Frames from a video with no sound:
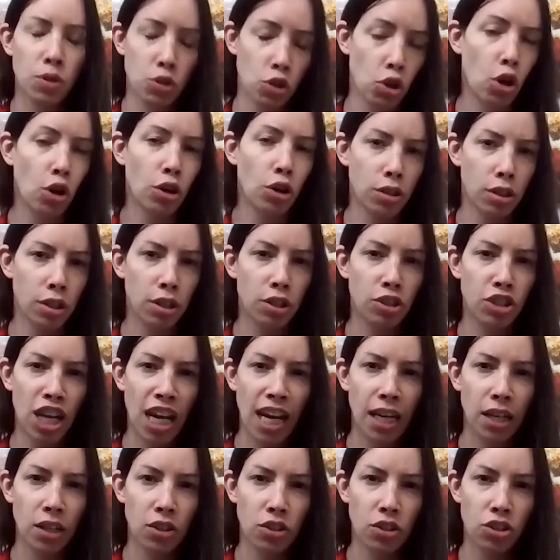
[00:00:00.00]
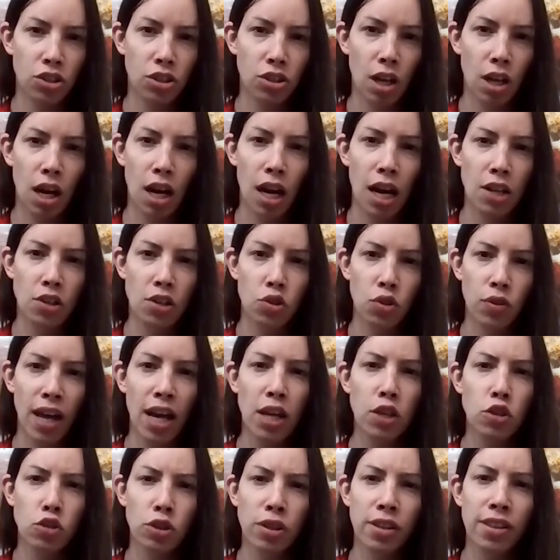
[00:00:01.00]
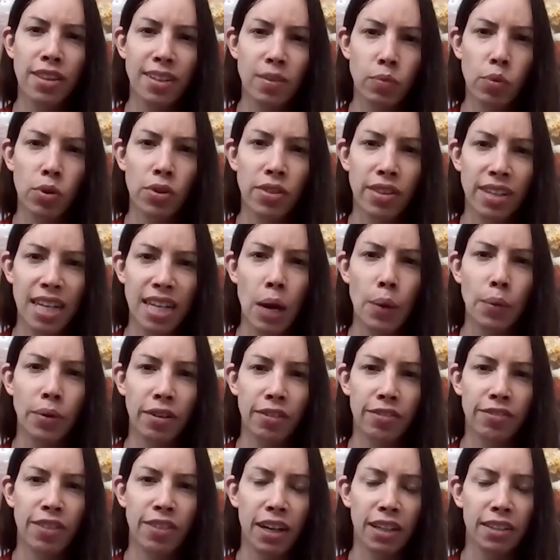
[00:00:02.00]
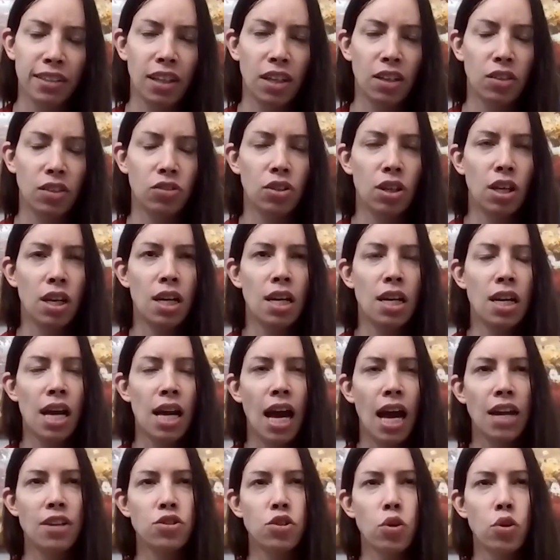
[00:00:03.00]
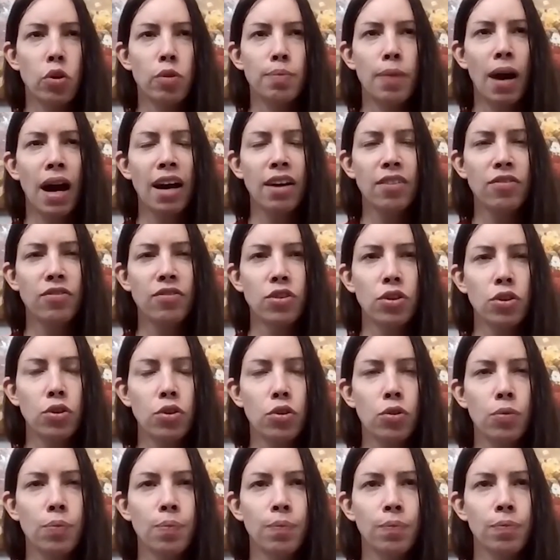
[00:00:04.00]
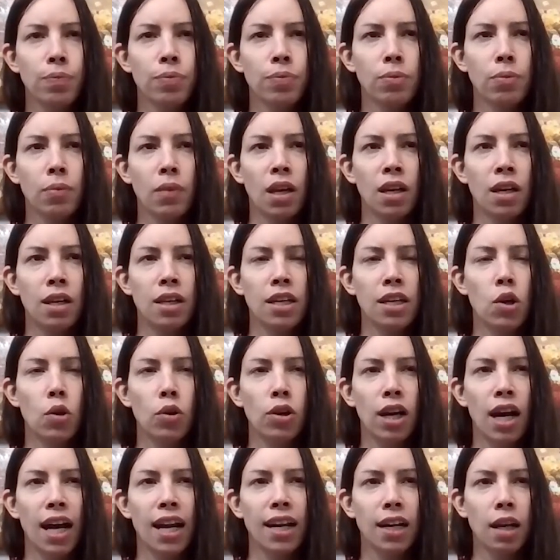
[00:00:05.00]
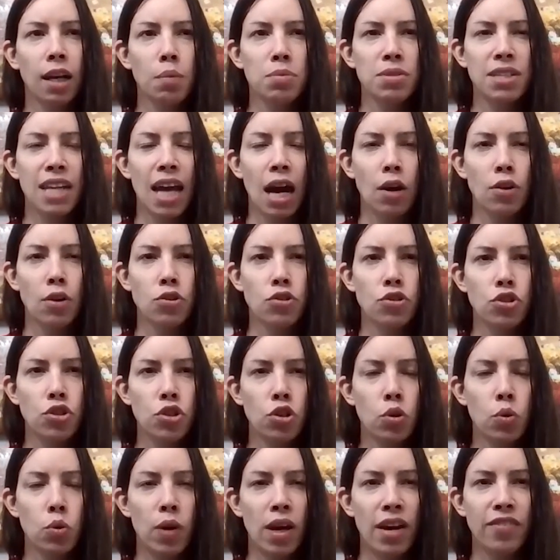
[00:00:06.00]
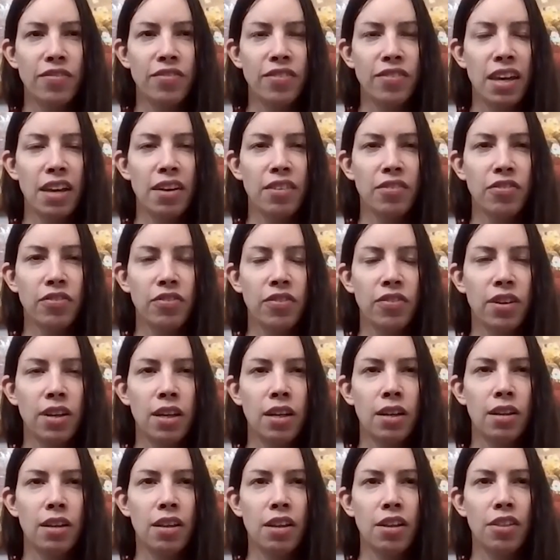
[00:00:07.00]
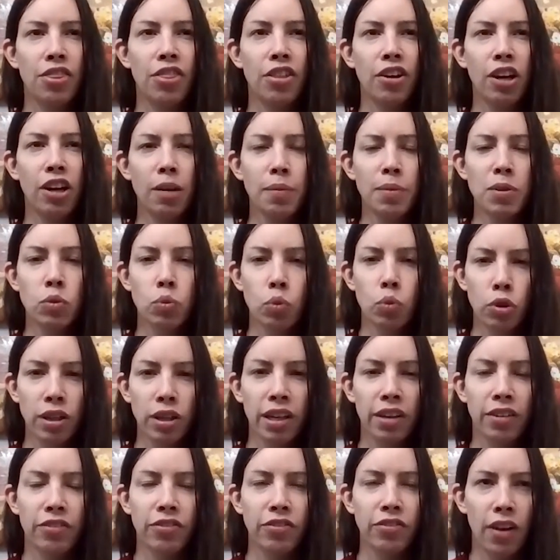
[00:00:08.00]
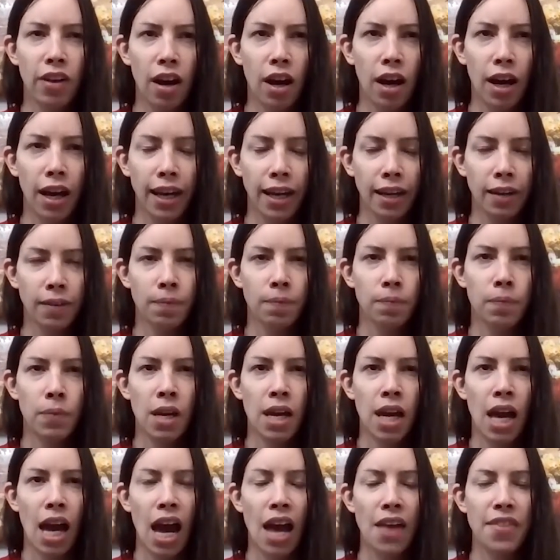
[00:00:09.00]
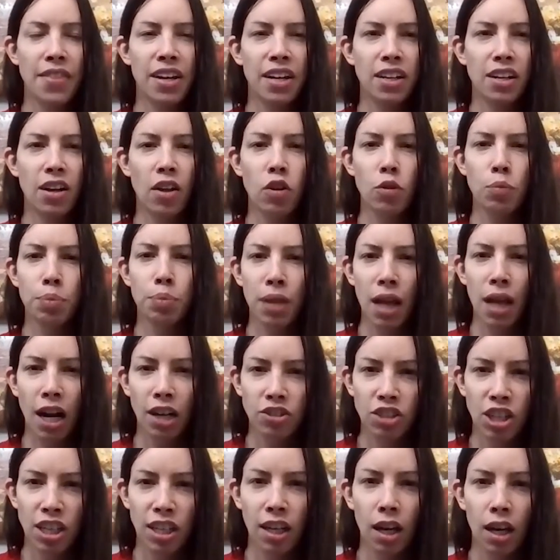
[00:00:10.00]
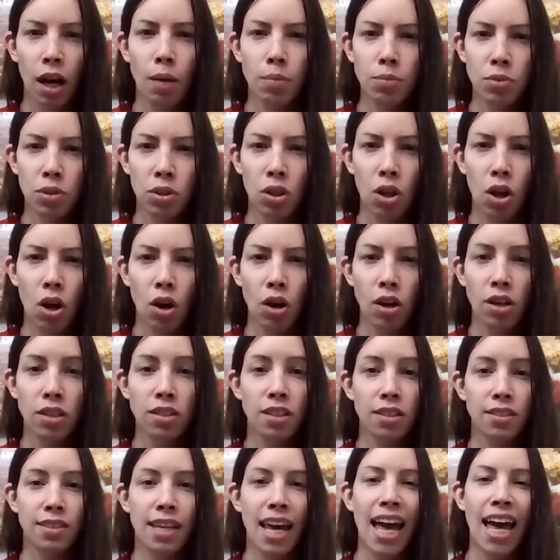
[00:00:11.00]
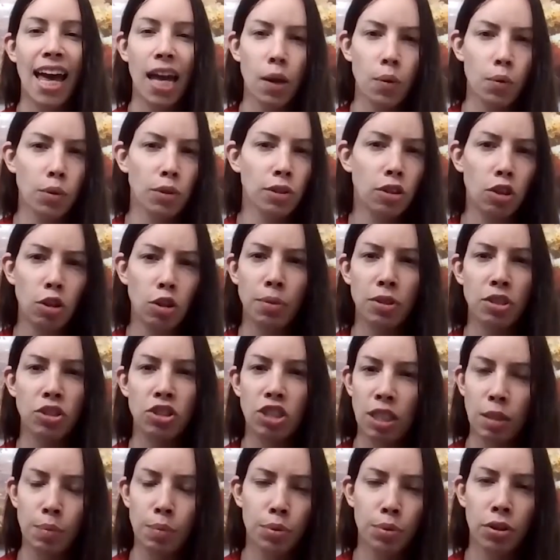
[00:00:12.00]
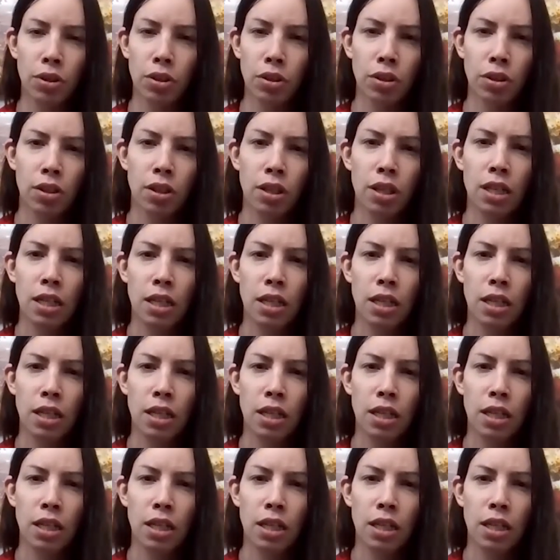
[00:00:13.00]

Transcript: much harder to change. And so that's really where the network effect is. And so in my view, you know, it kind of comes down to if Ethereum is working fine, and then another blockchain comes along and says, hey, we're a little bit cheaper,